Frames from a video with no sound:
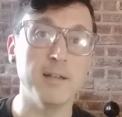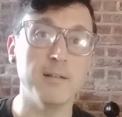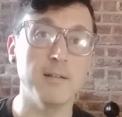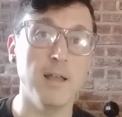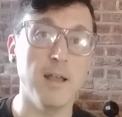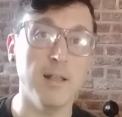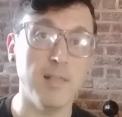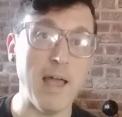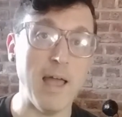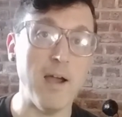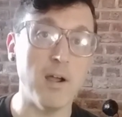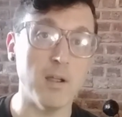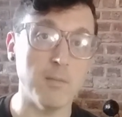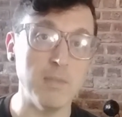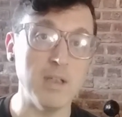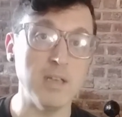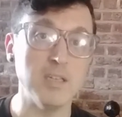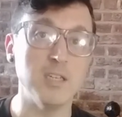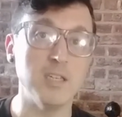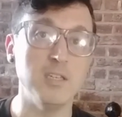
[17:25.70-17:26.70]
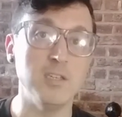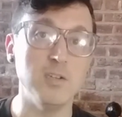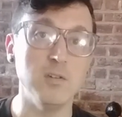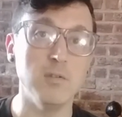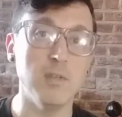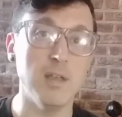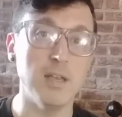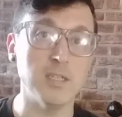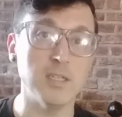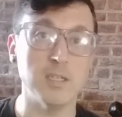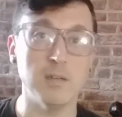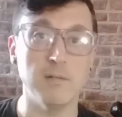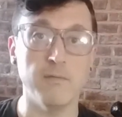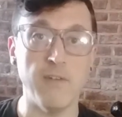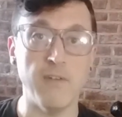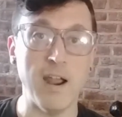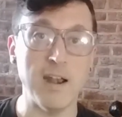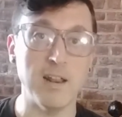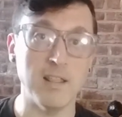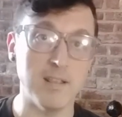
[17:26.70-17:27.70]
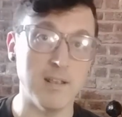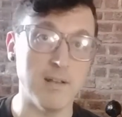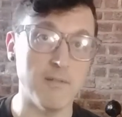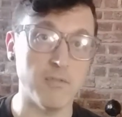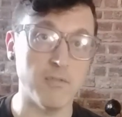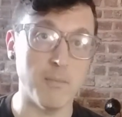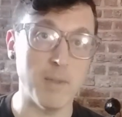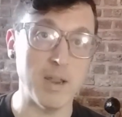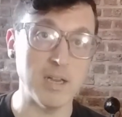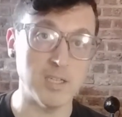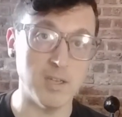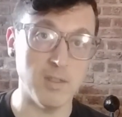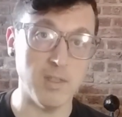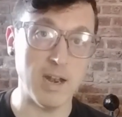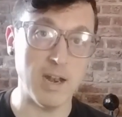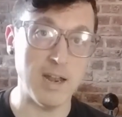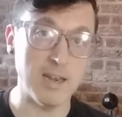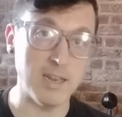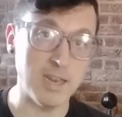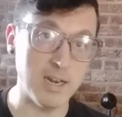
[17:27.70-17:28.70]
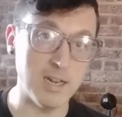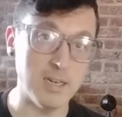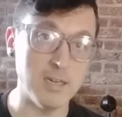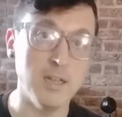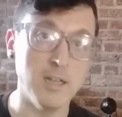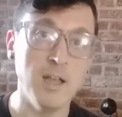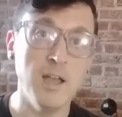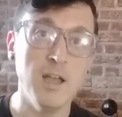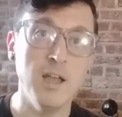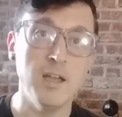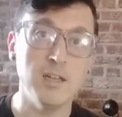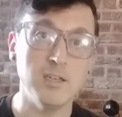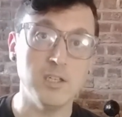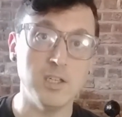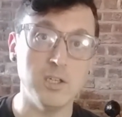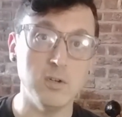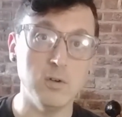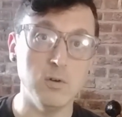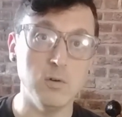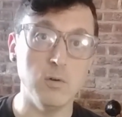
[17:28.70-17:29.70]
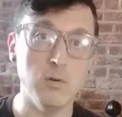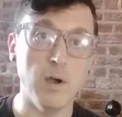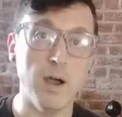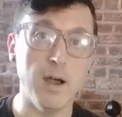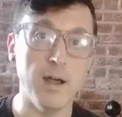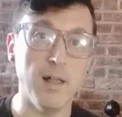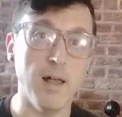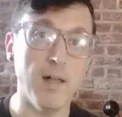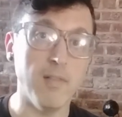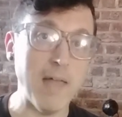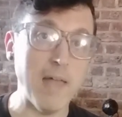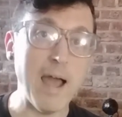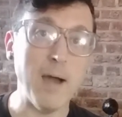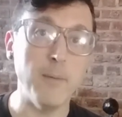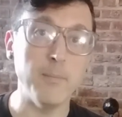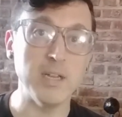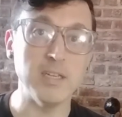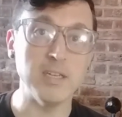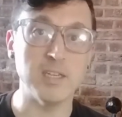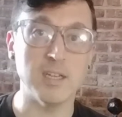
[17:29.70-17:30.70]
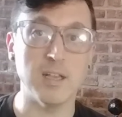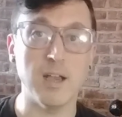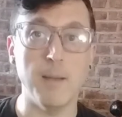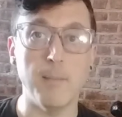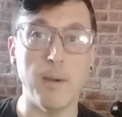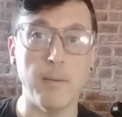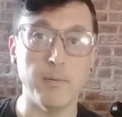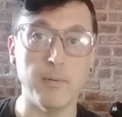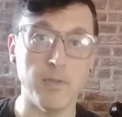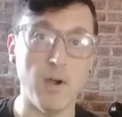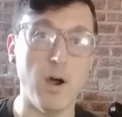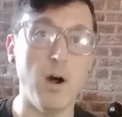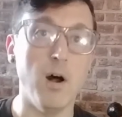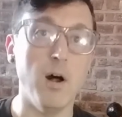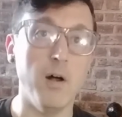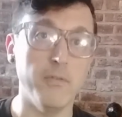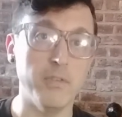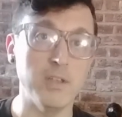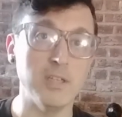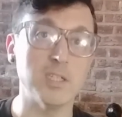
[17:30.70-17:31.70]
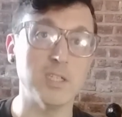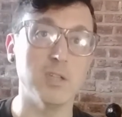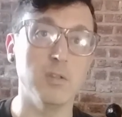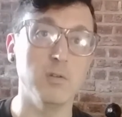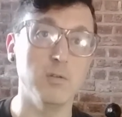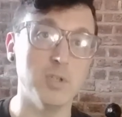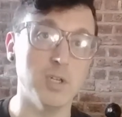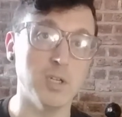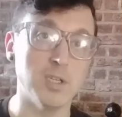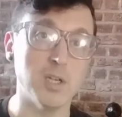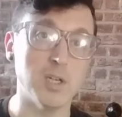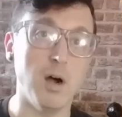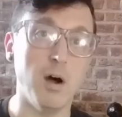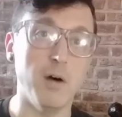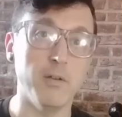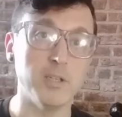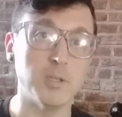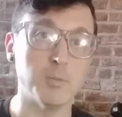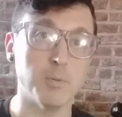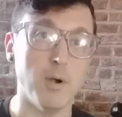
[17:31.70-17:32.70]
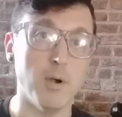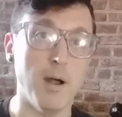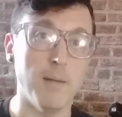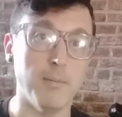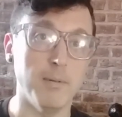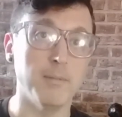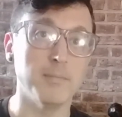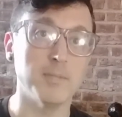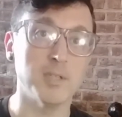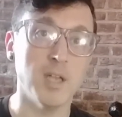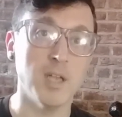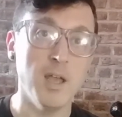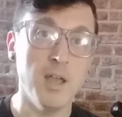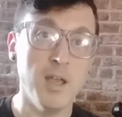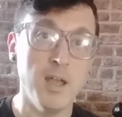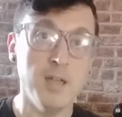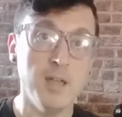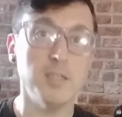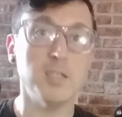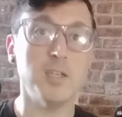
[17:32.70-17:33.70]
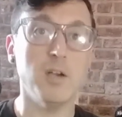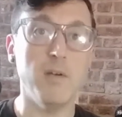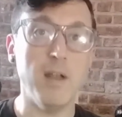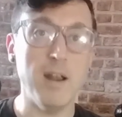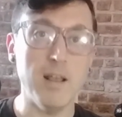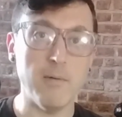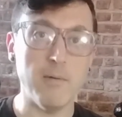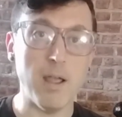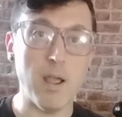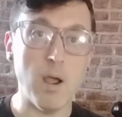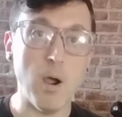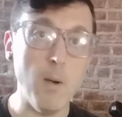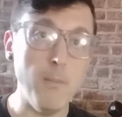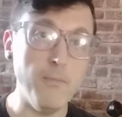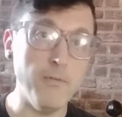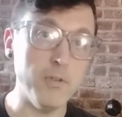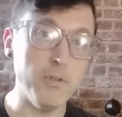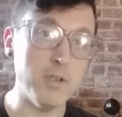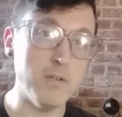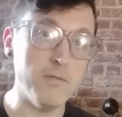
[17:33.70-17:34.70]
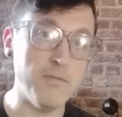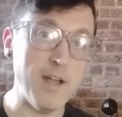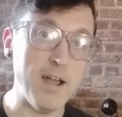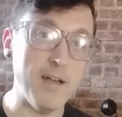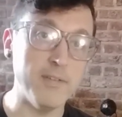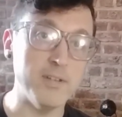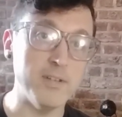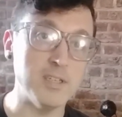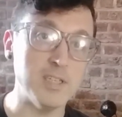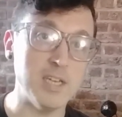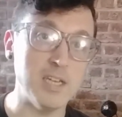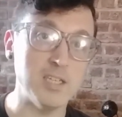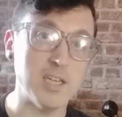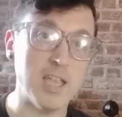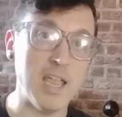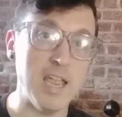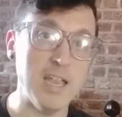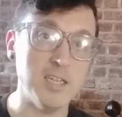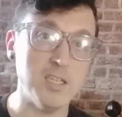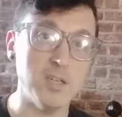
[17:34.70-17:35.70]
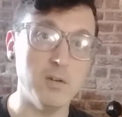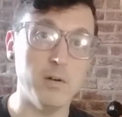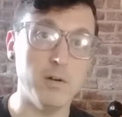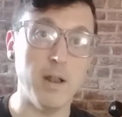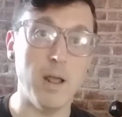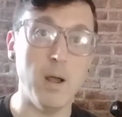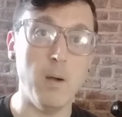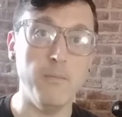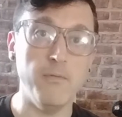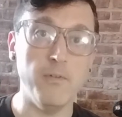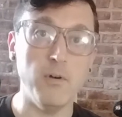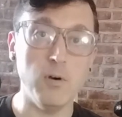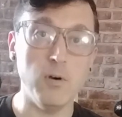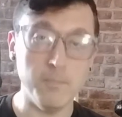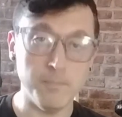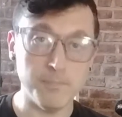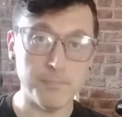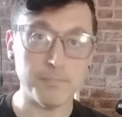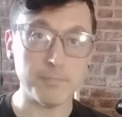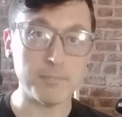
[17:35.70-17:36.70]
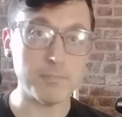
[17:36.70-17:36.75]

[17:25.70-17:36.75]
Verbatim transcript: allowing me to do this and finding the information that I needed to allow me to come up with all of these solutions to all these problems. So anyway, hopefully you found this educational and helpful.